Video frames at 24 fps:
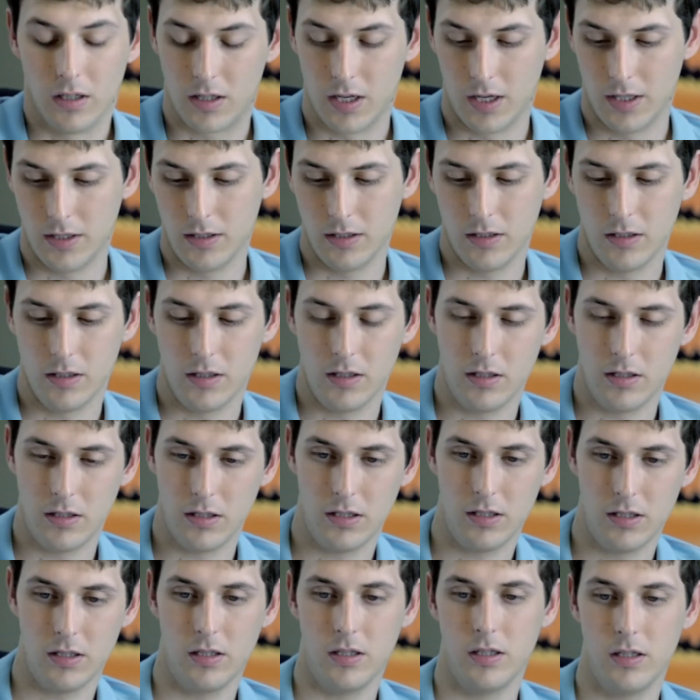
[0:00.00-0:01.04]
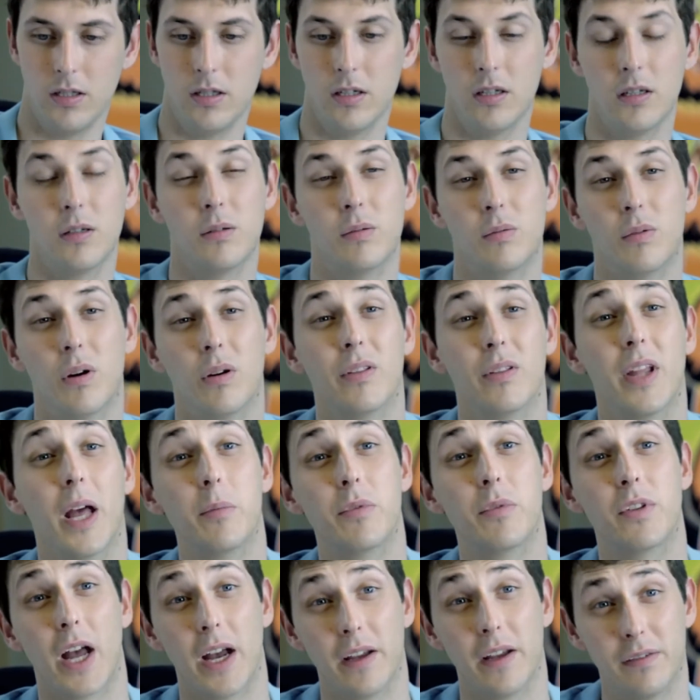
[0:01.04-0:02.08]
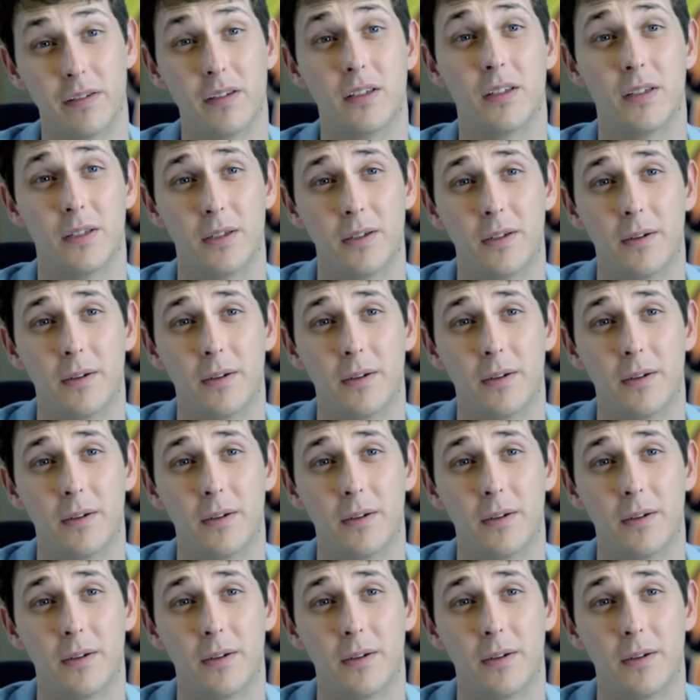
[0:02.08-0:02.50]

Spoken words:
Okay, well, name's Dave.